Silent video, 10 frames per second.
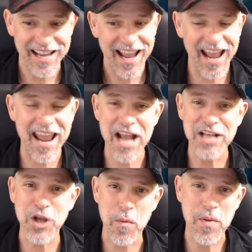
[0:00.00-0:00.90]
Hey,
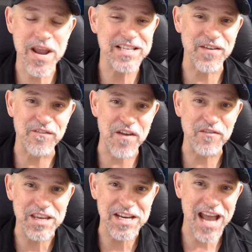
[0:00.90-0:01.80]
XRP's at
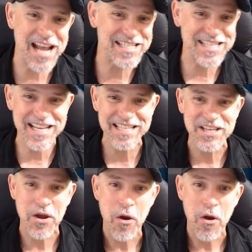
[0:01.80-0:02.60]
59 cents.